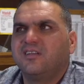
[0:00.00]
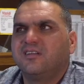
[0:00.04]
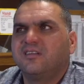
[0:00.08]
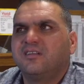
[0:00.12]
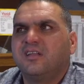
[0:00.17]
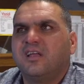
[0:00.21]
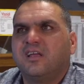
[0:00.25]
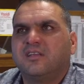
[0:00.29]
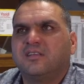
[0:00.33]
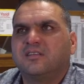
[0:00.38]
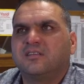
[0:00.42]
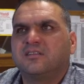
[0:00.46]

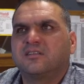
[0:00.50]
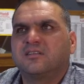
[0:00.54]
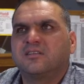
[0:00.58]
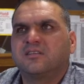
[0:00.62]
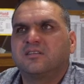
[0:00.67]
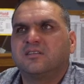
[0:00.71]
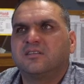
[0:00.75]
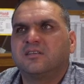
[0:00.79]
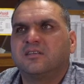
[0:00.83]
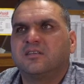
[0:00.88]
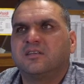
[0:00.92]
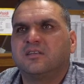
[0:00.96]
Like
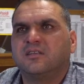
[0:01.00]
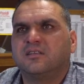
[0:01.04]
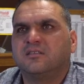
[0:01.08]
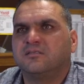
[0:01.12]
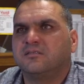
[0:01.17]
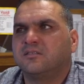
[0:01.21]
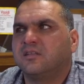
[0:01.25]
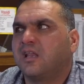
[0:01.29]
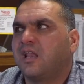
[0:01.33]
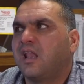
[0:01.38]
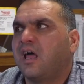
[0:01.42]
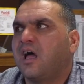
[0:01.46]
uh,
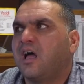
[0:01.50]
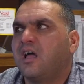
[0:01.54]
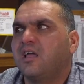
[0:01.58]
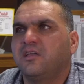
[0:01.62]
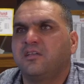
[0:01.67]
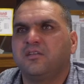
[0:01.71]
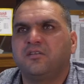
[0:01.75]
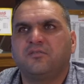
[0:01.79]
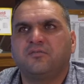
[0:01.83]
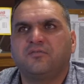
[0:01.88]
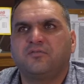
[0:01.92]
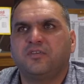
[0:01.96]
the
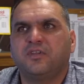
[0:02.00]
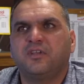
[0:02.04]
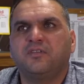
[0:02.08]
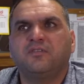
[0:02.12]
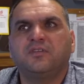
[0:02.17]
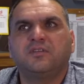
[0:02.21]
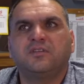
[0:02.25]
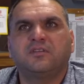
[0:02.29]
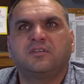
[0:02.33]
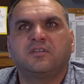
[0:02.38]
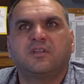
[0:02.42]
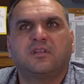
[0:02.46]
life,
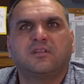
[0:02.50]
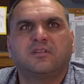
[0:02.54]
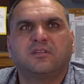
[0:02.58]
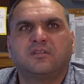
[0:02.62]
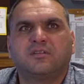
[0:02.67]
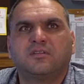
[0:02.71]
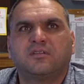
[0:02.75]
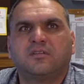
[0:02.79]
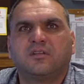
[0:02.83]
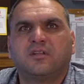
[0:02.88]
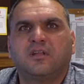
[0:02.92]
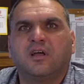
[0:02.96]
even the,
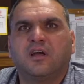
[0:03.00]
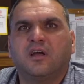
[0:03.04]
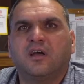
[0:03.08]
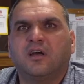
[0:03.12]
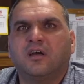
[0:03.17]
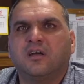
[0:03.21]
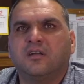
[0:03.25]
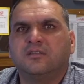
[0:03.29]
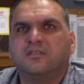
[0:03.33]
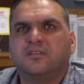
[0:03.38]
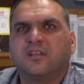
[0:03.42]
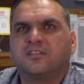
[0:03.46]

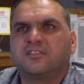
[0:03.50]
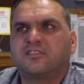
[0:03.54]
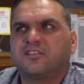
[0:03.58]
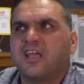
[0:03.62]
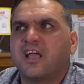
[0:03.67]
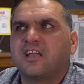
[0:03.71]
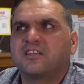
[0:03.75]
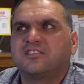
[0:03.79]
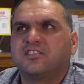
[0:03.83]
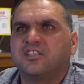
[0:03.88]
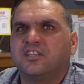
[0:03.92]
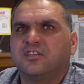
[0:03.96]
uh, the
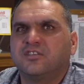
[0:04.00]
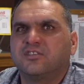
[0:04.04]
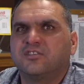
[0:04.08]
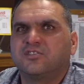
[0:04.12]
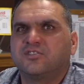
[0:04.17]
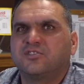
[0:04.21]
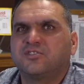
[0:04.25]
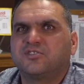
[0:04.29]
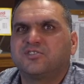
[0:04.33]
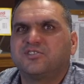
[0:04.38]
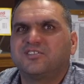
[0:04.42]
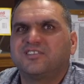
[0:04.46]
taxi
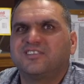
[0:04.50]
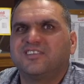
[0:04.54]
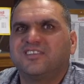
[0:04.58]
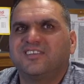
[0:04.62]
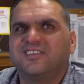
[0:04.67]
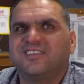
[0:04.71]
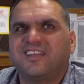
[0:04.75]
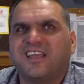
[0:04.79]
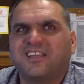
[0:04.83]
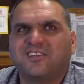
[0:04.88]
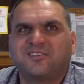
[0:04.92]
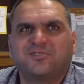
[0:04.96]
is
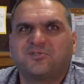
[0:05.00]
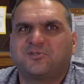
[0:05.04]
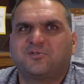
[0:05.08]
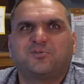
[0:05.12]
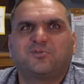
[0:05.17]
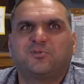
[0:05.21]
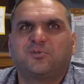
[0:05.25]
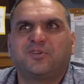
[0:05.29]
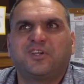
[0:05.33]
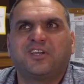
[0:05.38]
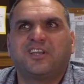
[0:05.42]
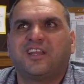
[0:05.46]
like
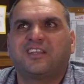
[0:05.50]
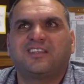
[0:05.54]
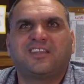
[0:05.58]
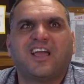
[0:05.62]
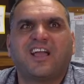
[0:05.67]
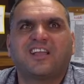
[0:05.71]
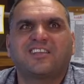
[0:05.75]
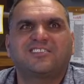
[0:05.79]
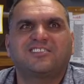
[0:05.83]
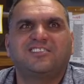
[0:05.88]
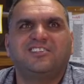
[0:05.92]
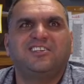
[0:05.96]
mm-hmm. to get a
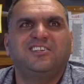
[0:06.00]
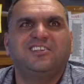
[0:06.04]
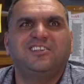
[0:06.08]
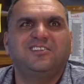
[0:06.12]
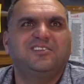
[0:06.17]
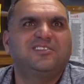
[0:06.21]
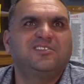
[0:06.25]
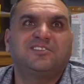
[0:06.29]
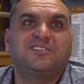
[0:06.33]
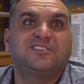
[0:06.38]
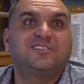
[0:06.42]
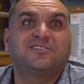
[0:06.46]
taxi,
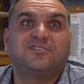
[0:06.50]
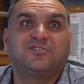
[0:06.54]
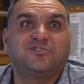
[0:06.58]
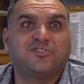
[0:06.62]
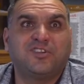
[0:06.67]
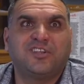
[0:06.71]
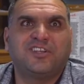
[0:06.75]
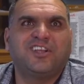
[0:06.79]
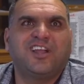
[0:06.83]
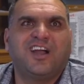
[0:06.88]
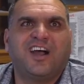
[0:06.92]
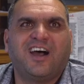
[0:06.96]
it's
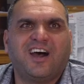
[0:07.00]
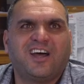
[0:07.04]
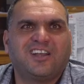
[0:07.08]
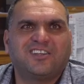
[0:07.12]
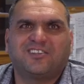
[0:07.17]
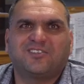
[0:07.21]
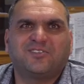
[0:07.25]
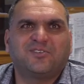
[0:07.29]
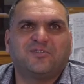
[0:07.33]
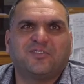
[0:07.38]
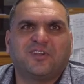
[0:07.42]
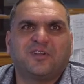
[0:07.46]
really
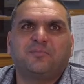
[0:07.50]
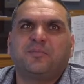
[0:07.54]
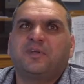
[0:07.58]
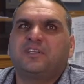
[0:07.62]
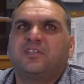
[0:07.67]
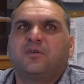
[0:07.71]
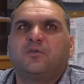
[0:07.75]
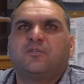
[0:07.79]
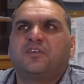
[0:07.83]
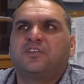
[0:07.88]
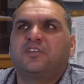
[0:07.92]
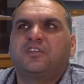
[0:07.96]
hard. Over,
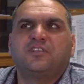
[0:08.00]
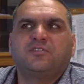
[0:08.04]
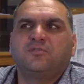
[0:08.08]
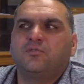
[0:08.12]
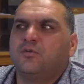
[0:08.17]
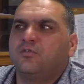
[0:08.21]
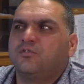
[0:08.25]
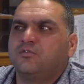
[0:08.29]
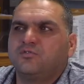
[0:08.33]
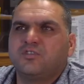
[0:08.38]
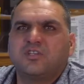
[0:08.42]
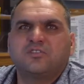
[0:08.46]
but over there,
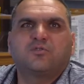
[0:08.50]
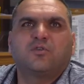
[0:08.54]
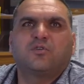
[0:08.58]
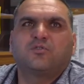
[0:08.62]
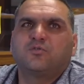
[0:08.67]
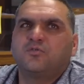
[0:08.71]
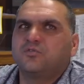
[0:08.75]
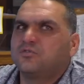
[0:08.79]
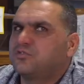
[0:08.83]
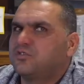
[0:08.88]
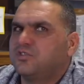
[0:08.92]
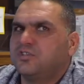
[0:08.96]
no, you just go
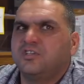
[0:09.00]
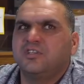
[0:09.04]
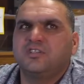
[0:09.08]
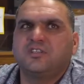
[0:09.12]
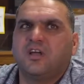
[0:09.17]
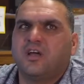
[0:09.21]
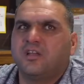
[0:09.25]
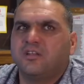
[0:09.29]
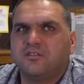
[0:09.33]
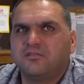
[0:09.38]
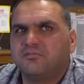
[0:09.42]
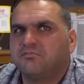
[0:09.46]
to the street
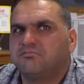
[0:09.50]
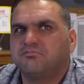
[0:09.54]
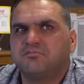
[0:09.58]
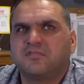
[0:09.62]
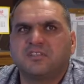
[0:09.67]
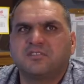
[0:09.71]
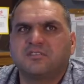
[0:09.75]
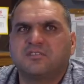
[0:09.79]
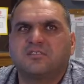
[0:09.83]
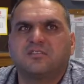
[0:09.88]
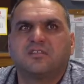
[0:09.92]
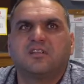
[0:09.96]
and
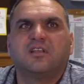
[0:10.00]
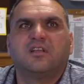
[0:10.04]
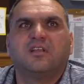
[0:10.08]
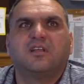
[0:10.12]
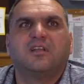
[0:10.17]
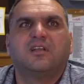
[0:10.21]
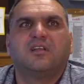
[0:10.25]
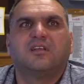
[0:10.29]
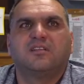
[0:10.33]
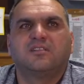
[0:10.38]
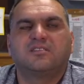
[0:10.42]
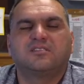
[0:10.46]
just
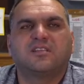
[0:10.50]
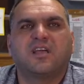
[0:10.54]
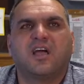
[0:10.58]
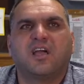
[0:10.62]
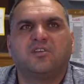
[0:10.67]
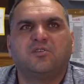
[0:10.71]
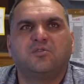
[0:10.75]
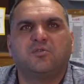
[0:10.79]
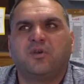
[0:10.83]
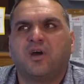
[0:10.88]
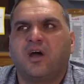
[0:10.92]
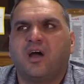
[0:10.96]
mm-hmm.
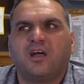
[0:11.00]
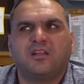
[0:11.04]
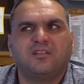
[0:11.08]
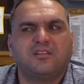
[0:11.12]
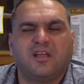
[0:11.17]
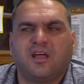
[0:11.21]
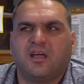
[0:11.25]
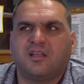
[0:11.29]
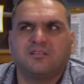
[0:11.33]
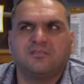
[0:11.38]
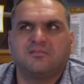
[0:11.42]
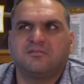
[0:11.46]
sign your hand,
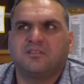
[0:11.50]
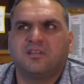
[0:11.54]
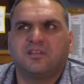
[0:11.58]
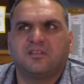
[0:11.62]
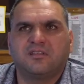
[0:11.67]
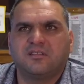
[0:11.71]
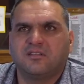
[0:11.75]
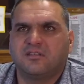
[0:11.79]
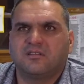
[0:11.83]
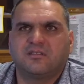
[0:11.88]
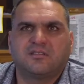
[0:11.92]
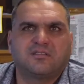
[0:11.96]
and the
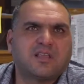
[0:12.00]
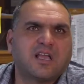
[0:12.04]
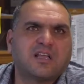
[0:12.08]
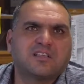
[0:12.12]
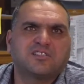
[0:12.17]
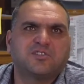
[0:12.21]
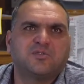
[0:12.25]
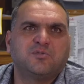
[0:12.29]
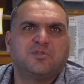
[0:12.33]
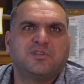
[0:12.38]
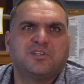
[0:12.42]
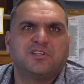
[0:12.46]

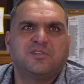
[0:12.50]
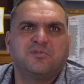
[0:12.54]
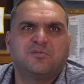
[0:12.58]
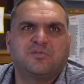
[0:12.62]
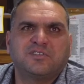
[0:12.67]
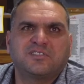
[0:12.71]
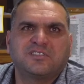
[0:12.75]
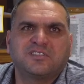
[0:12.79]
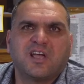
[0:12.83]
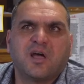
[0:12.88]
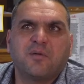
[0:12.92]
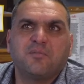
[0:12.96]
taxi will,
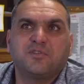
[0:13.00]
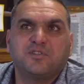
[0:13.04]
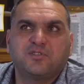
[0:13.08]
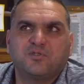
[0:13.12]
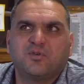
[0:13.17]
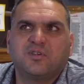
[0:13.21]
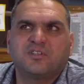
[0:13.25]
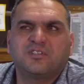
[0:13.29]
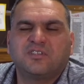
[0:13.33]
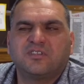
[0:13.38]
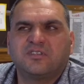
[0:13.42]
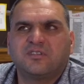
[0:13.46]
will stop it.
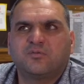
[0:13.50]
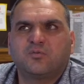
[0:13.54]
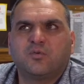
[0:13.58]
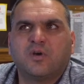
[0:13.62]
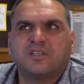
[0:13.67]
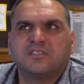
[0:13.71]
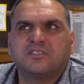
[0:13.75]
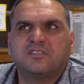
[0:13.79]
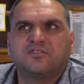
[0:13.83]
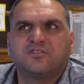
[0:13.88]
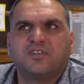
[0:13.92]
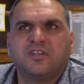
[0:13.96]
So it
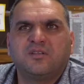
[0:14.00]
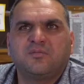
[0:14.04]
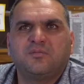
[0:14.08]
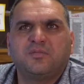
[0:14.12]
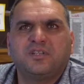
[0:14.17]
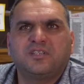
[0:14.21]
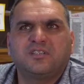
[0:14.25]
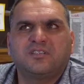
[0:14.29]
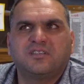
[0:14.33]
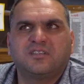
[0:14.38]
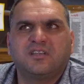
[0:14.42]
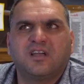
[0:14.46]
was a little
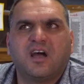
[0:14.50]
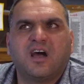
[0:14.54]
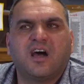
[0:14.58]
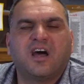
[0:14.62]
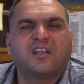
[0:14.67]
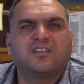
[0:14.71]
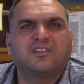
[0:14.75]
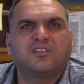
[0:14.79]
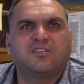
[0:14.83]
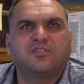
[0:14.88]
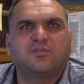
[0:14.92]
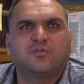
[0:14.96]
bit
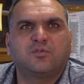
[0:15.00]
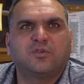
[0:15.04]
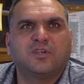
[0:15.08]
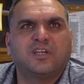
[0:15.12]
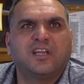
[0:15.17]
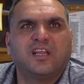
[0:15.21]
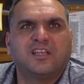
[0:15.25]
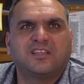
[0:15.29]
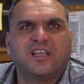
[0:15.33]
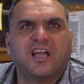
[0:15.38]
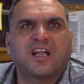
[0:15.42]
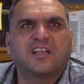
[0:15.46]
hard to
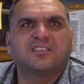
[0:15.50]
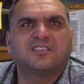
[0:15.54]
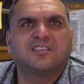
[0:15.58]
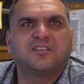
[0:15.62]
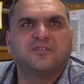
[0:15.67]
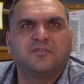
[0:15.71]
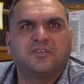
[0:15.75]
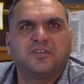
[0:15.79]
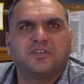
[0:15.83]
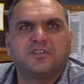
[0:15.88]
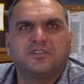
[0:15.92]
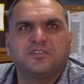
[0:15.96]
get a taxi
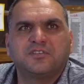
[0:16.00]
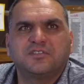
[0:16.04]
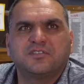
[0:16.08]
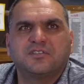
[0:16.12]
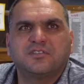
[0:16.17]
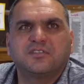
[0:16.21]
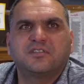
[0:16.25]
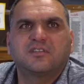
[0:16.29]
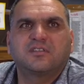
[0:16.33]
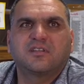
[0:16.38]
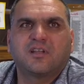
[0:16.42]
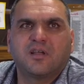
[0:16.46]

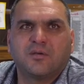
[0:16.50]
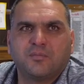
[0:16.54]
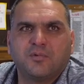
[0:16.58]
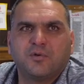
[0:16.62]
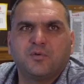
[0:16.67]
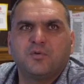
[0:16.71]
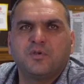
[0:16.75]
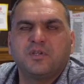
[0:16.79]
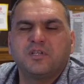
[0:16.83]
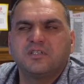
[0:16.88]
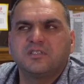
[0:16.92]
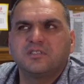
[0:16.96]
first couple
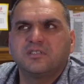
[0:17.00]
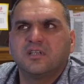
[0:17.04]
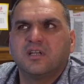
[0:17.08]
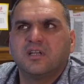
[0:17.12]
of weeks.